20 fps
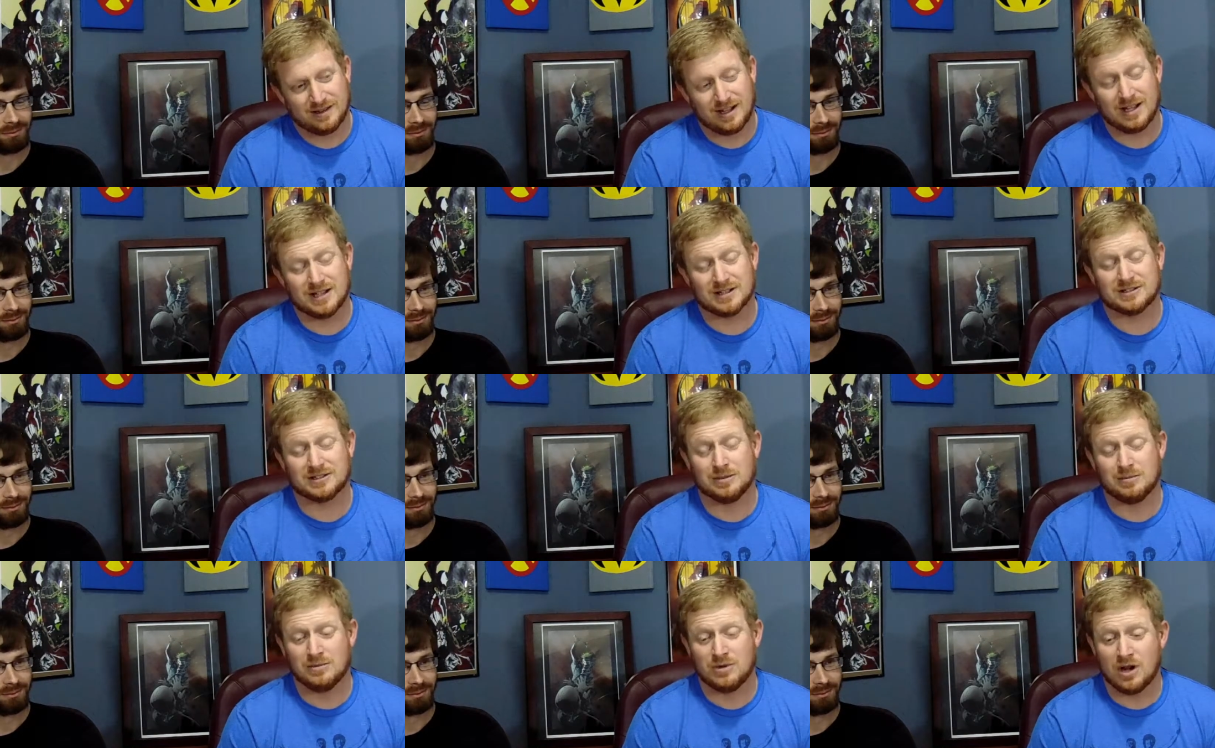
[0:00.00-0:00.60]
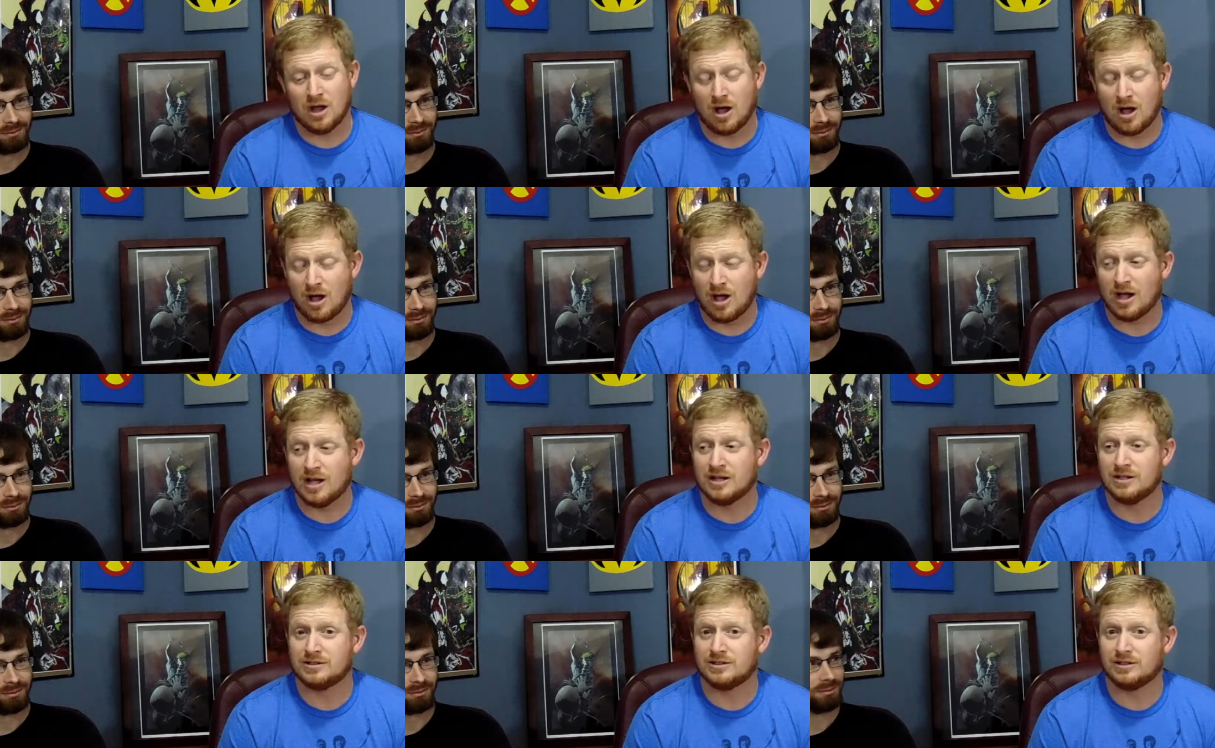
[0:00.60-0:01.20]
Speaker 1: That is some
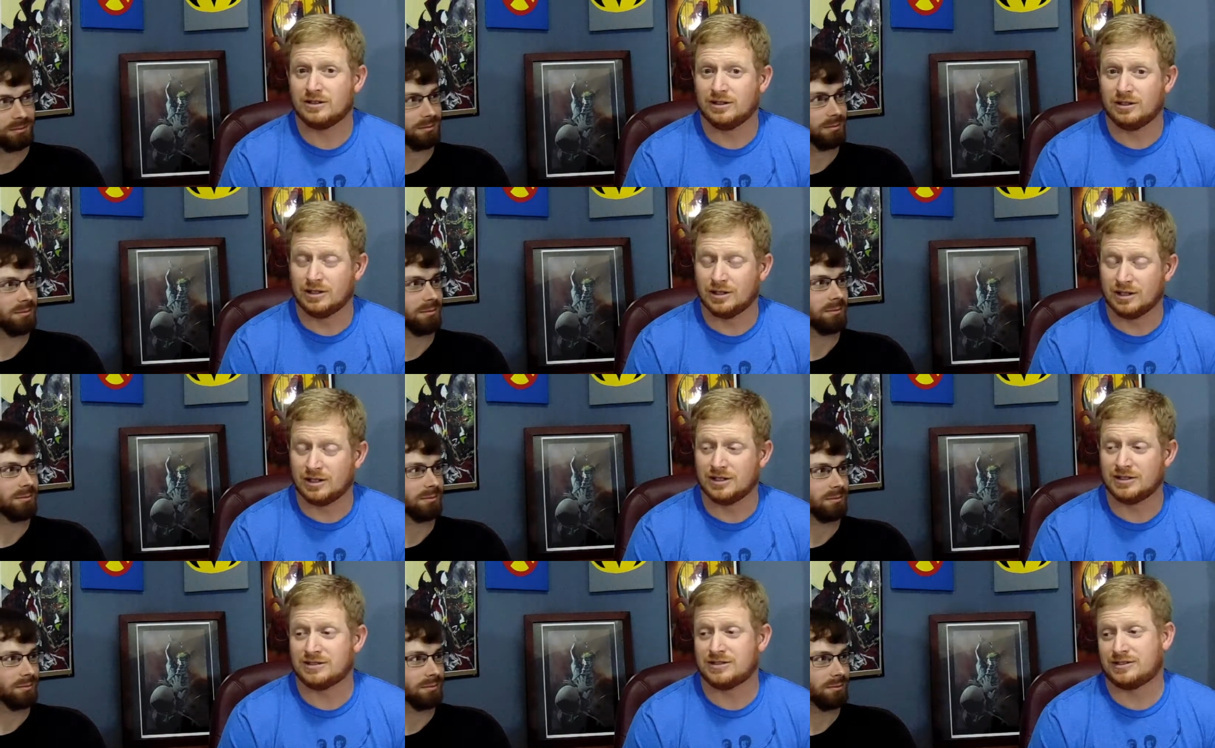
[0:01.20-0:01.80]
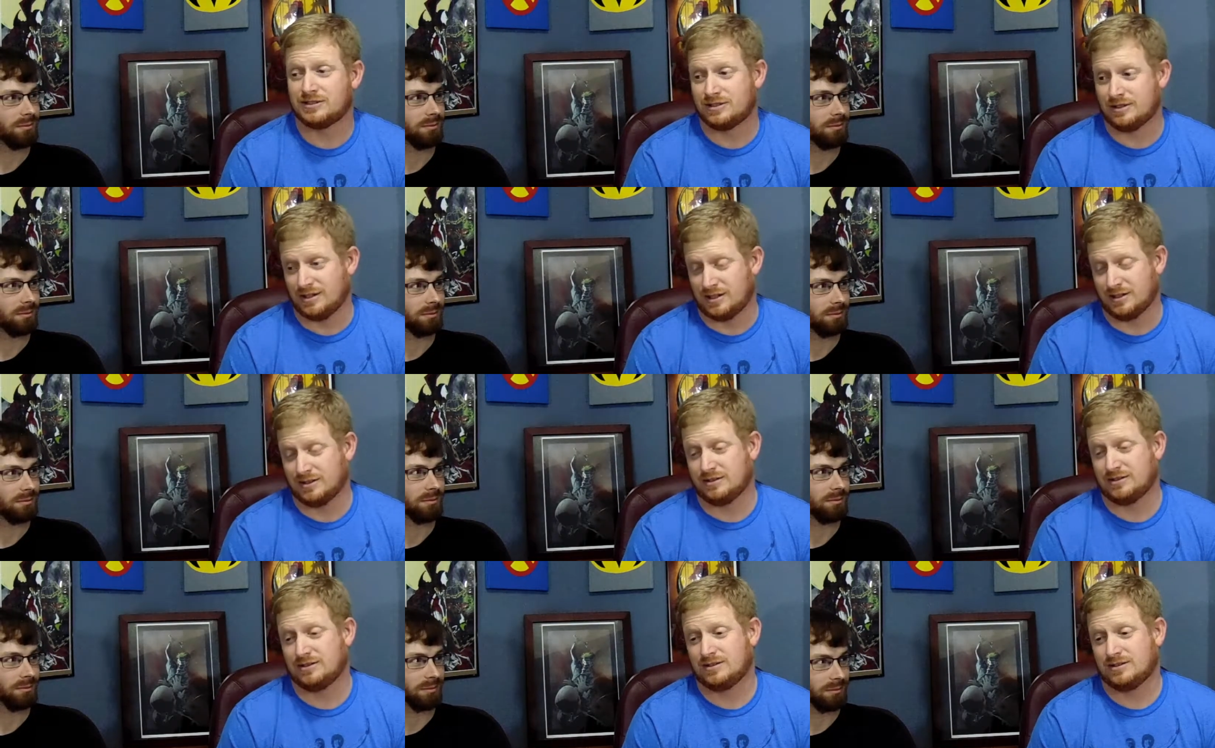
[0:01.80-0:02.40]
non
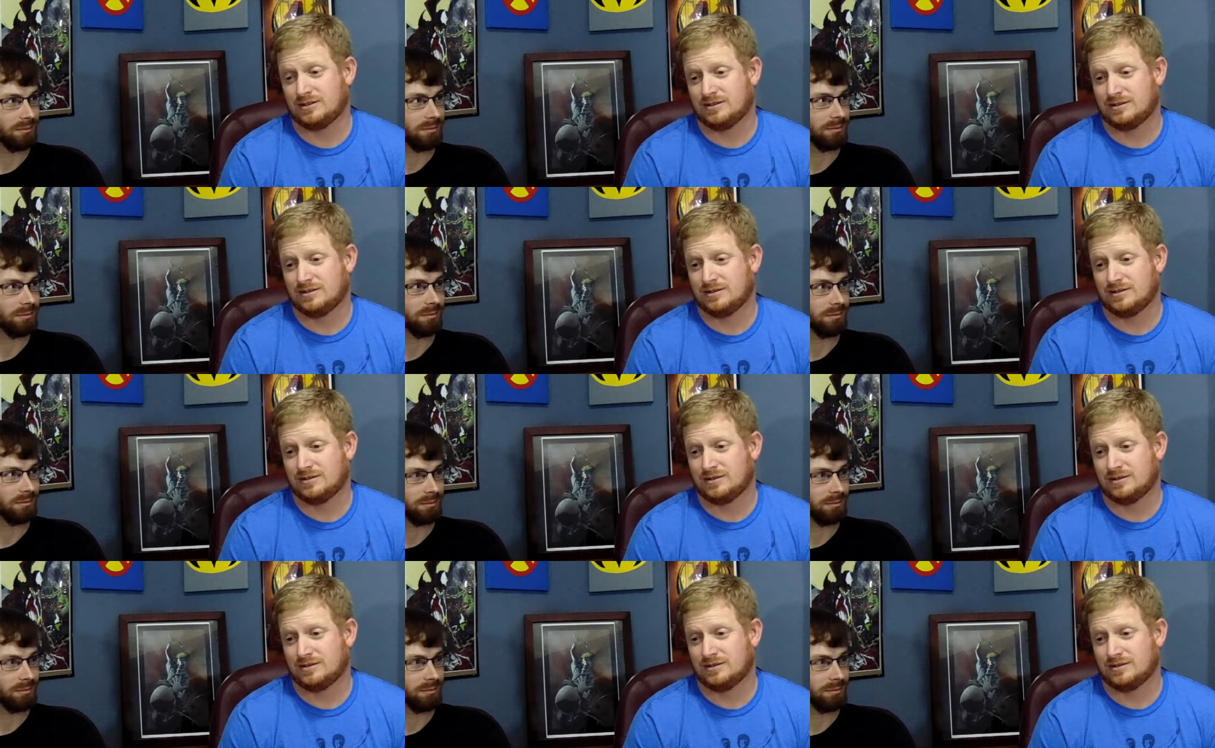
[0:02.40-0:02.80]
nonsense.